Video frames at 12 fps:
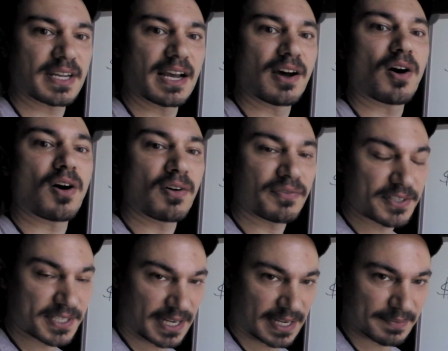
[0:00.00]
Over
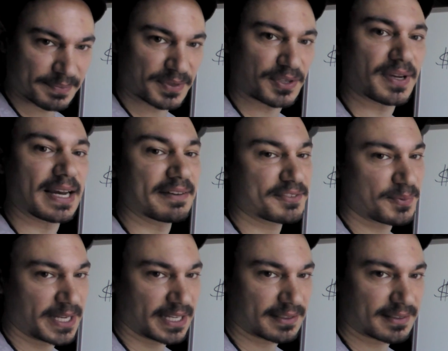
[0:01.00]
time, you have to
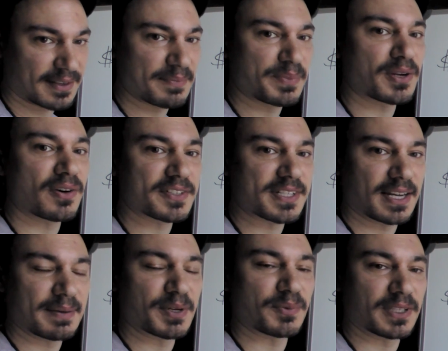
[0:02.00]
wait, but over
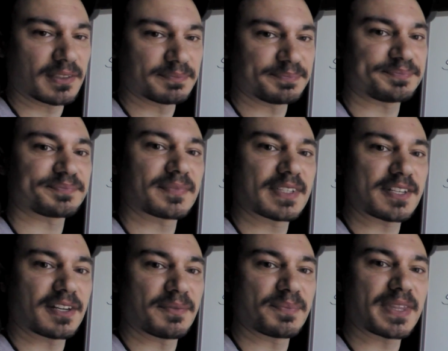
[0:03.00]
time it will.
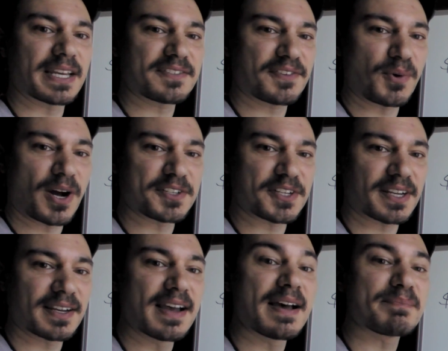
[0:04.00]
So thanks for
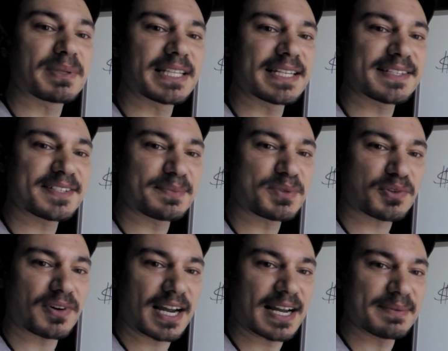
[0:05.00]
watching. Please
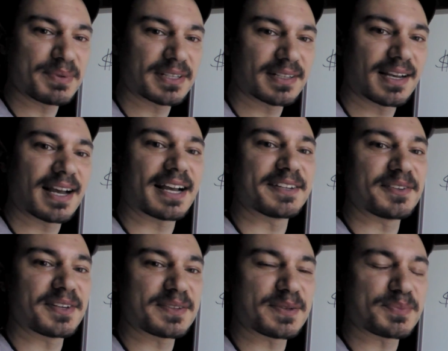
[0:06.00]
subscribe. I do
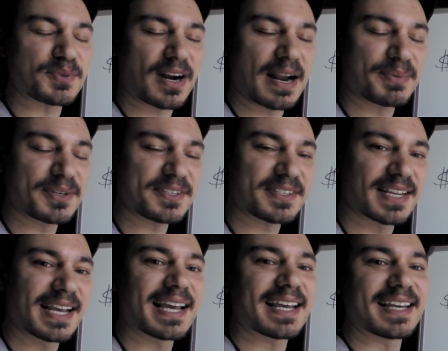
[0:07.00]
need subscribers,
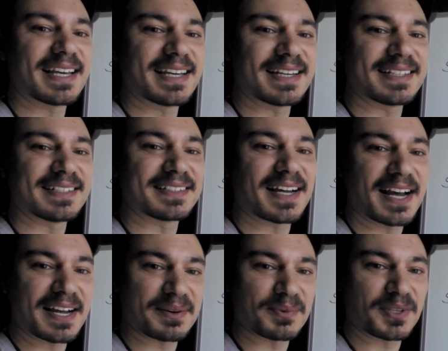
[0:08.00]
and
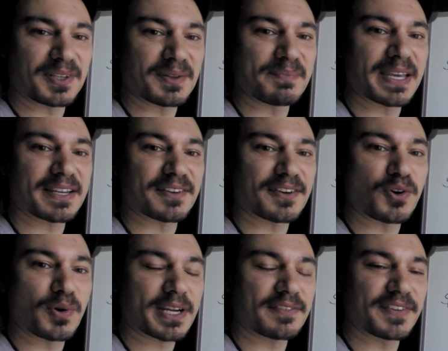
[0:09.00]
I will make a
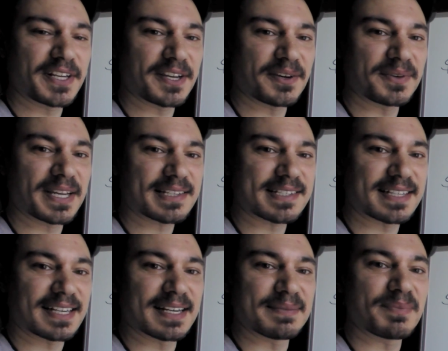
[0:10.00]
quick video next
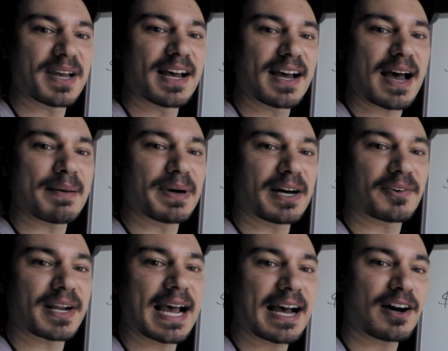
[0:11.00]
time
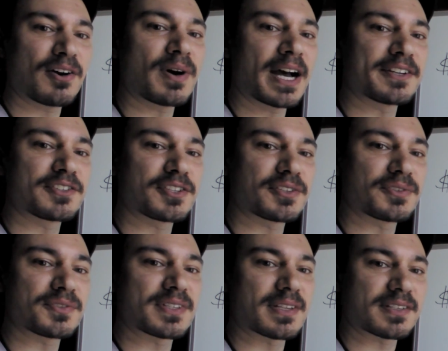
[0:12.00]
about how I
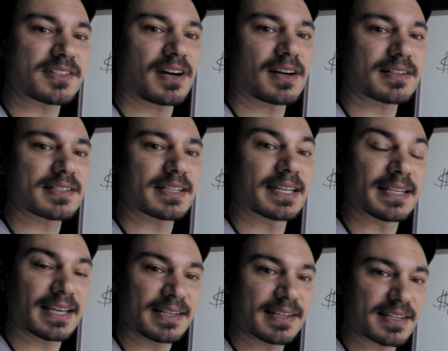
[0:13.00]
choose the stocks
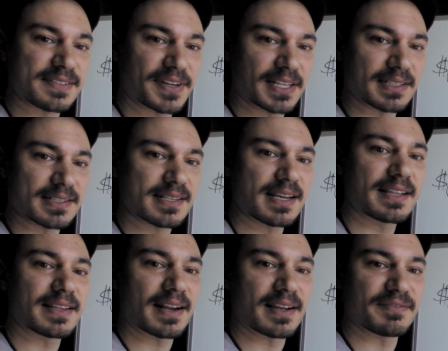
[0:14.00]
and index funds
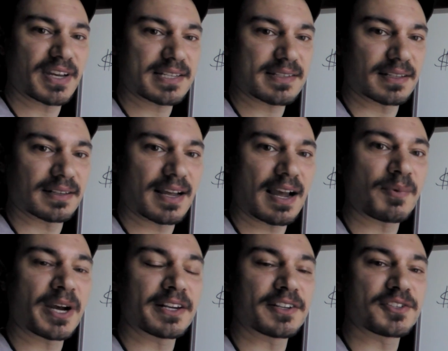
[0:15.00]
that I invest in. I
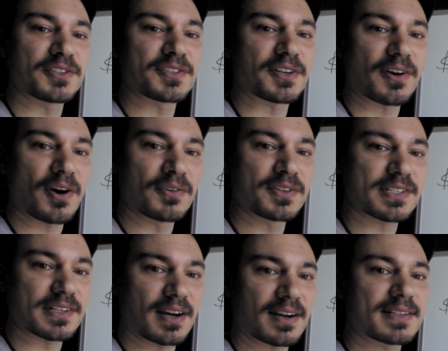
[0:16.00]
want you to choose your own
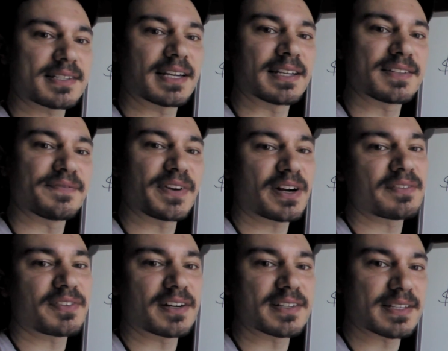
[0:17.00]
stocks, and it's very,
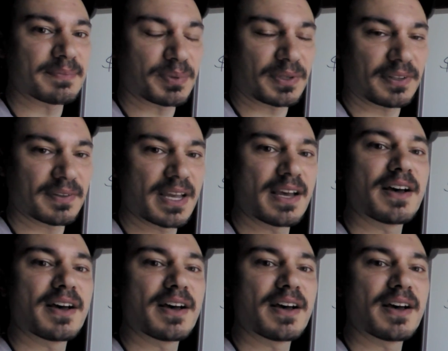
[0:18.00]
very simple.